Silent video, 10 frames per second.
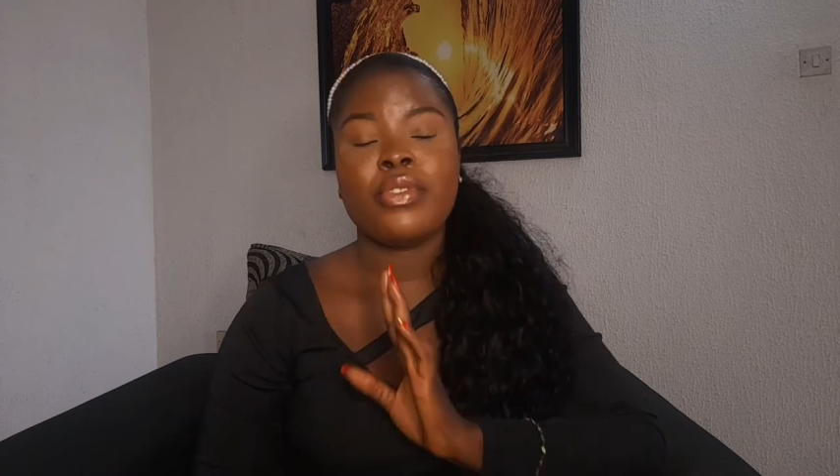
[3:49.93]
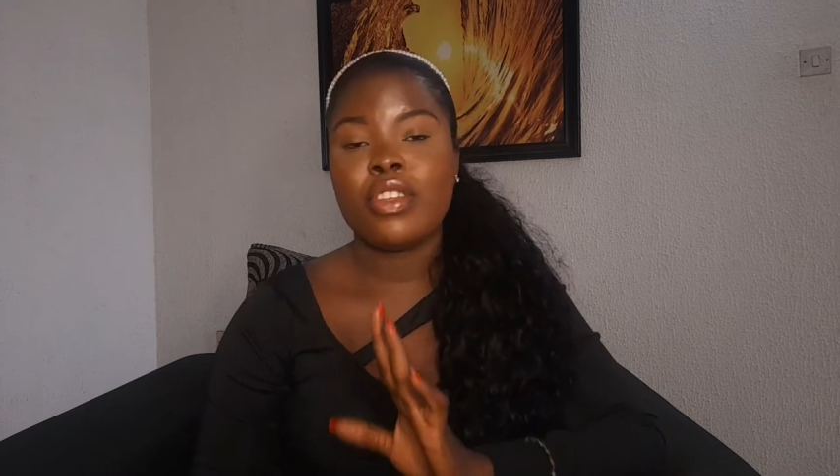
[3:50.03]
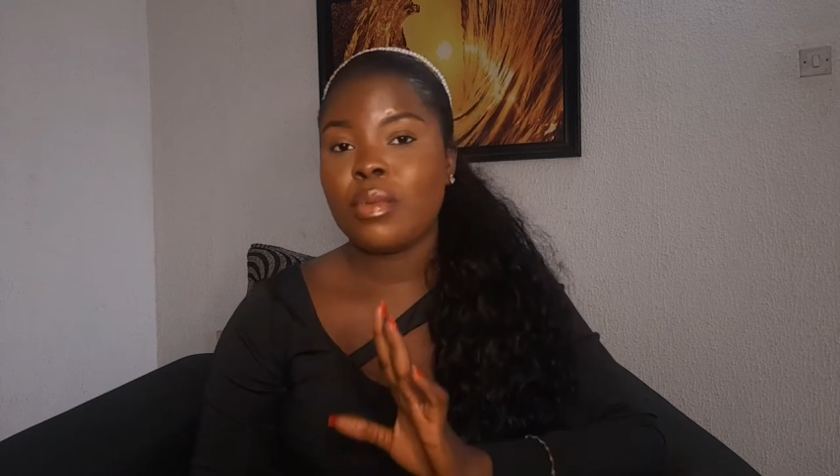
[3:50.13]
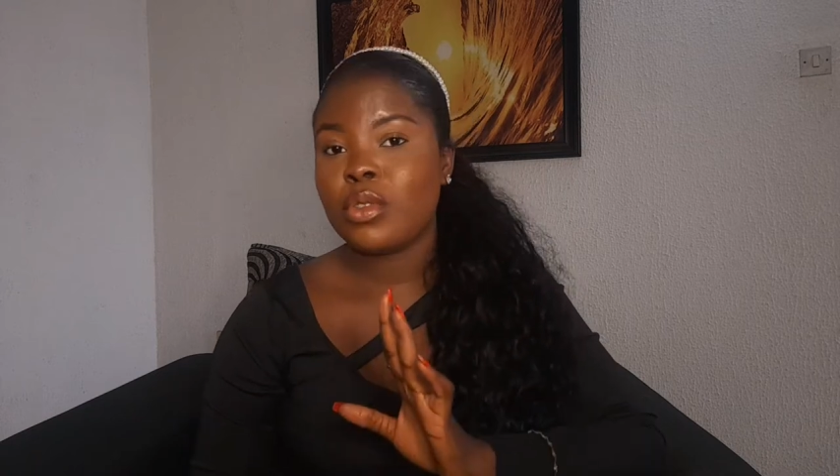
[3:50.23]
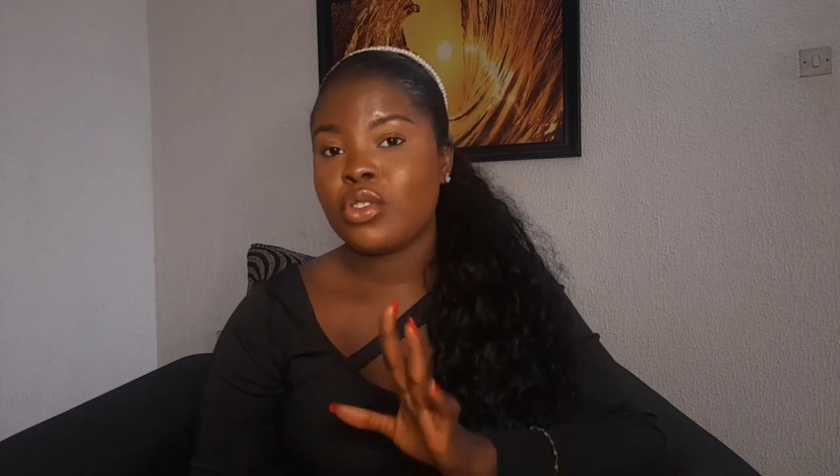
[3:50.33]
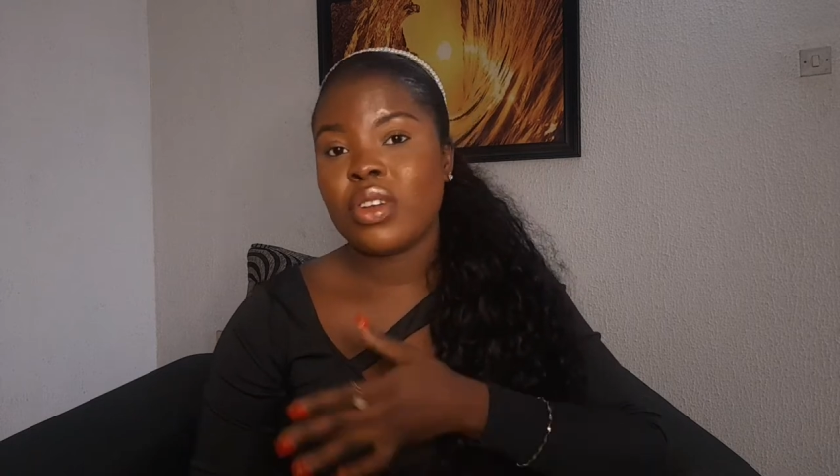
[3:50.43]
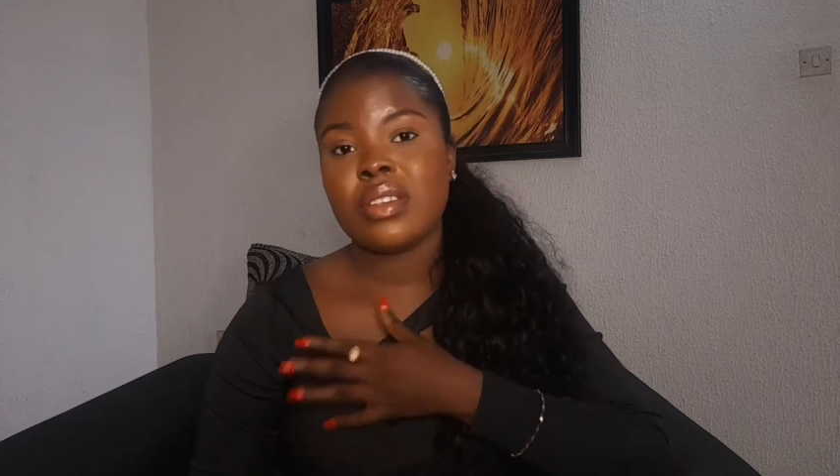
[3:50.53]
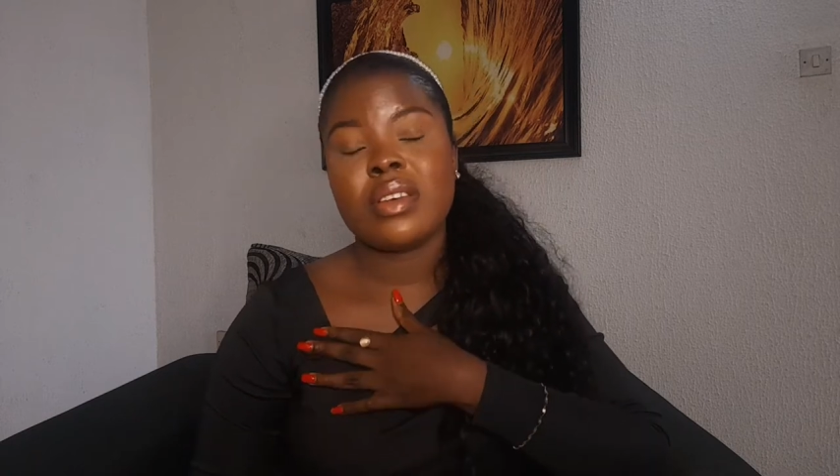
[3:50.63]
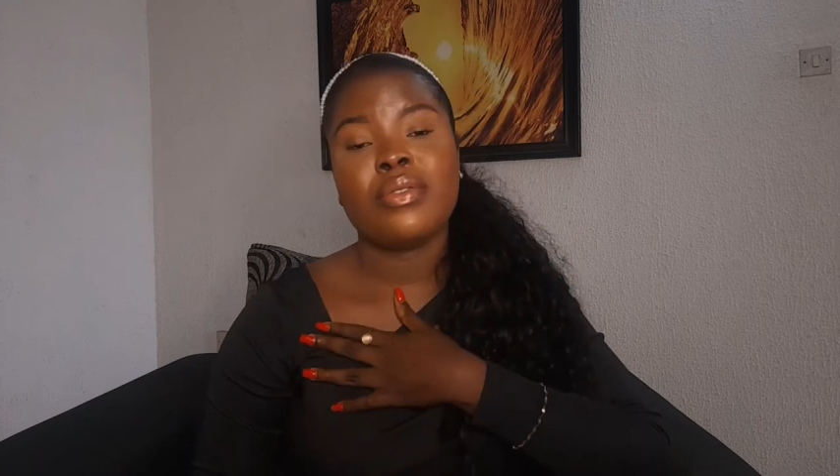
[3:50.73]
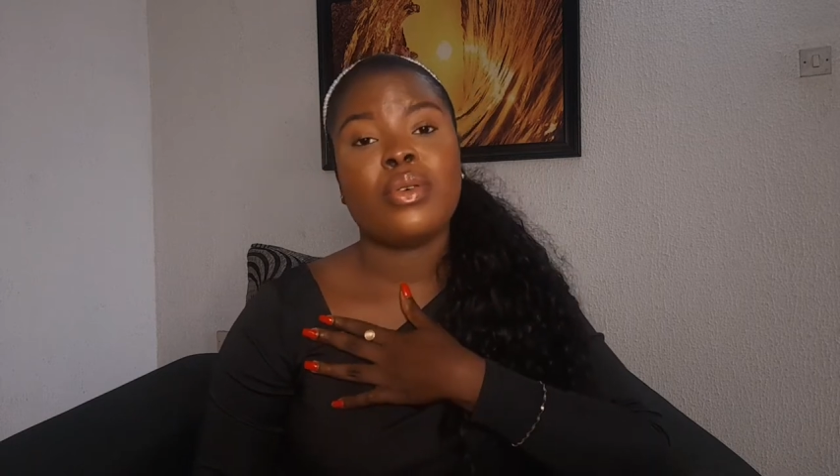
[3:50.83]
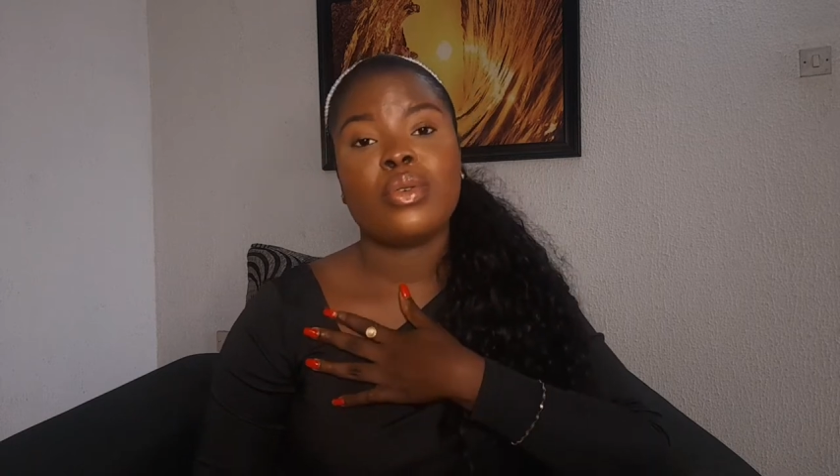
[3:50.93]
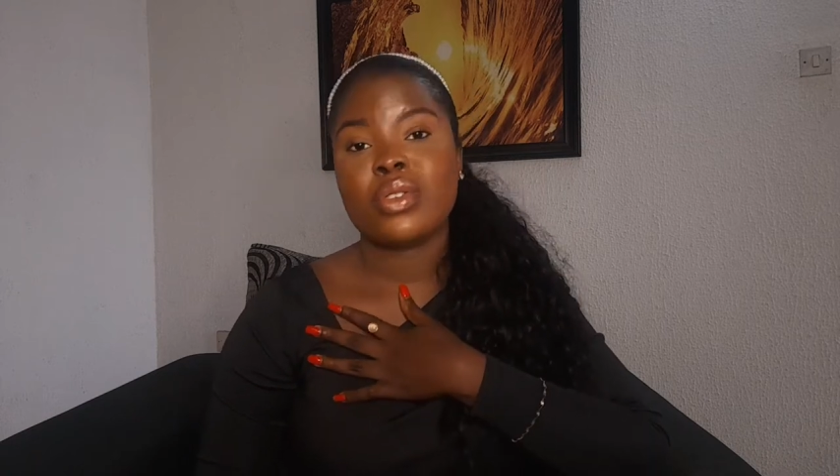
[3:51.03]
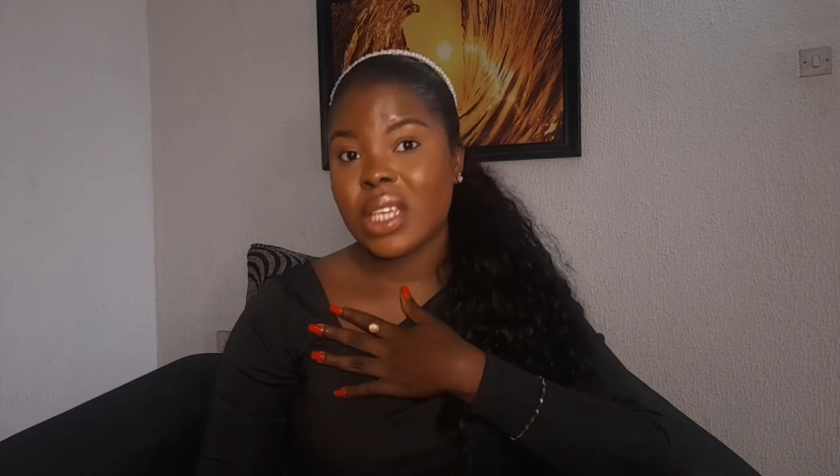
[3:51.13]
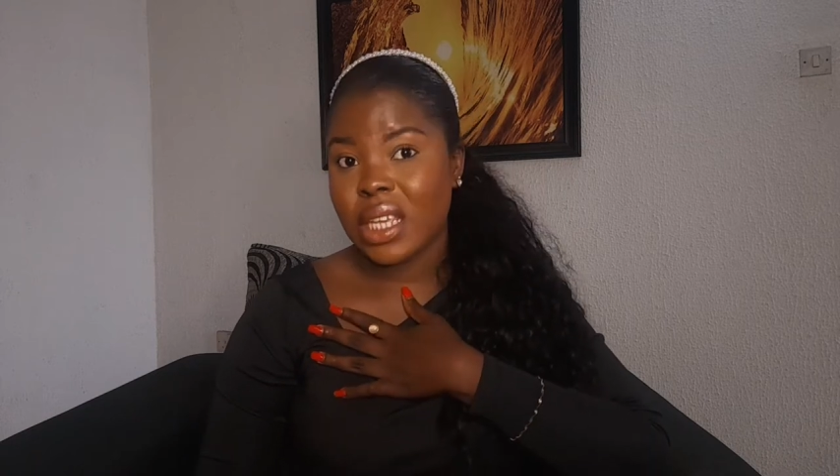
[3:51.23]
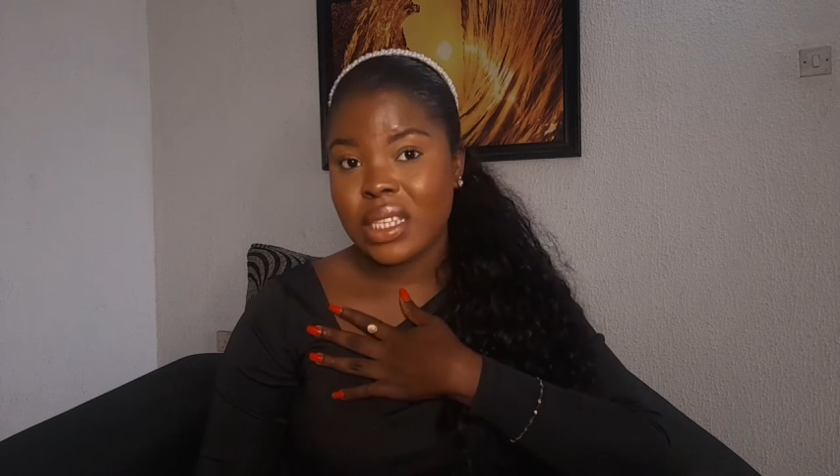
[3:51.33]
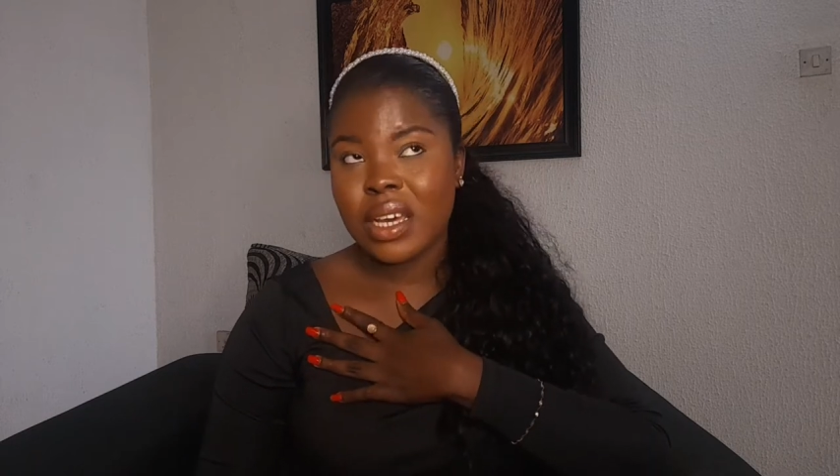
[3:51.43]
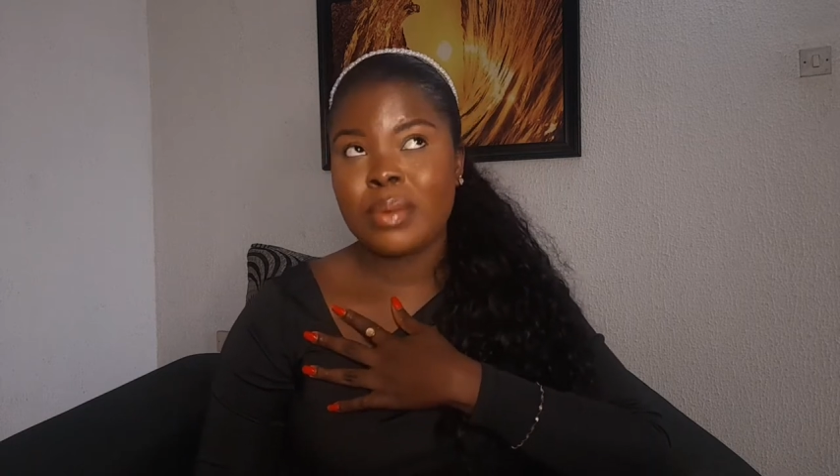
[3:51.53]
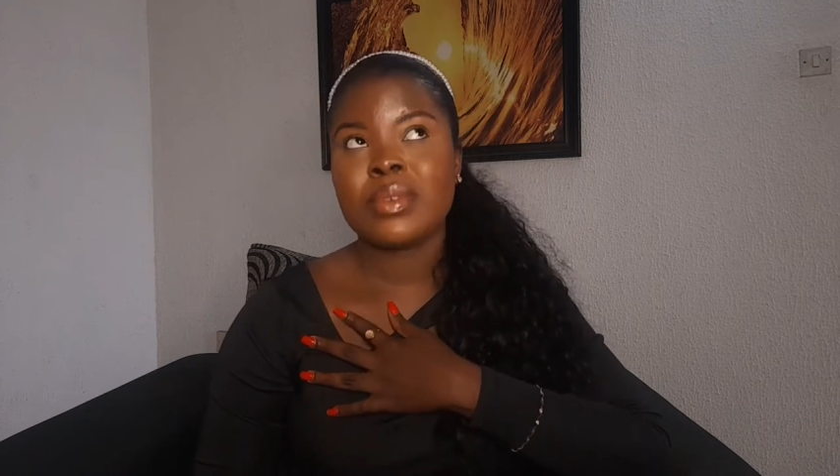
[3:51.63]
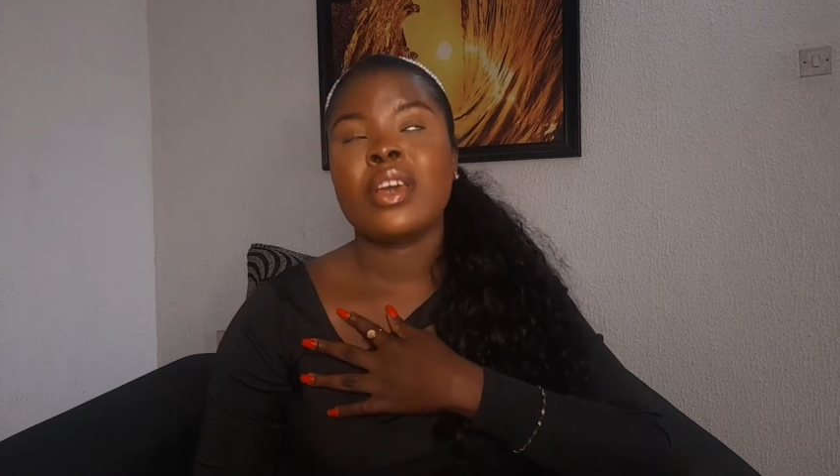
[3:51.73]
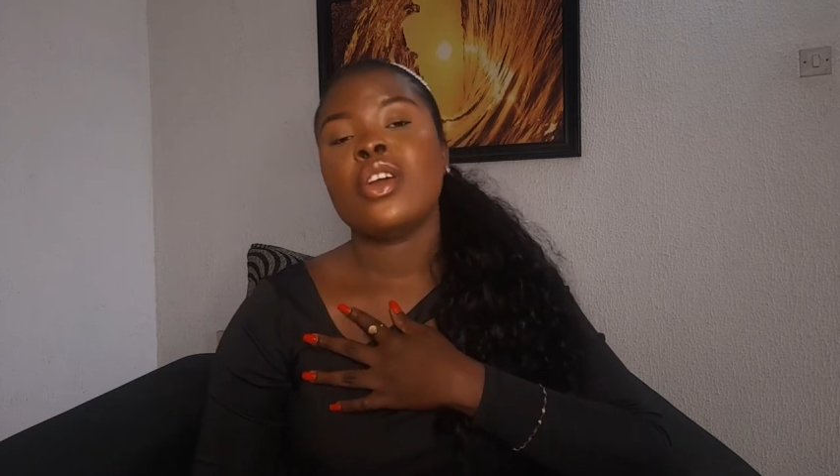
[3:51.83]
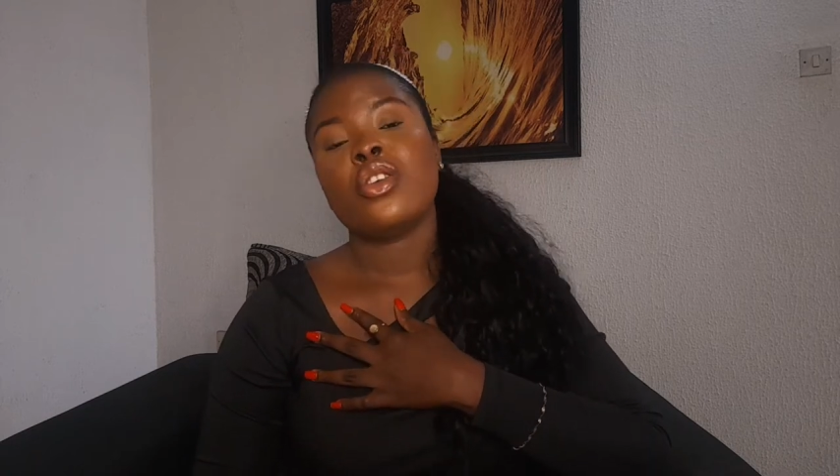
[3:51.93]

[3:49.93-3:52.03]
facial moisturizer for all skin types.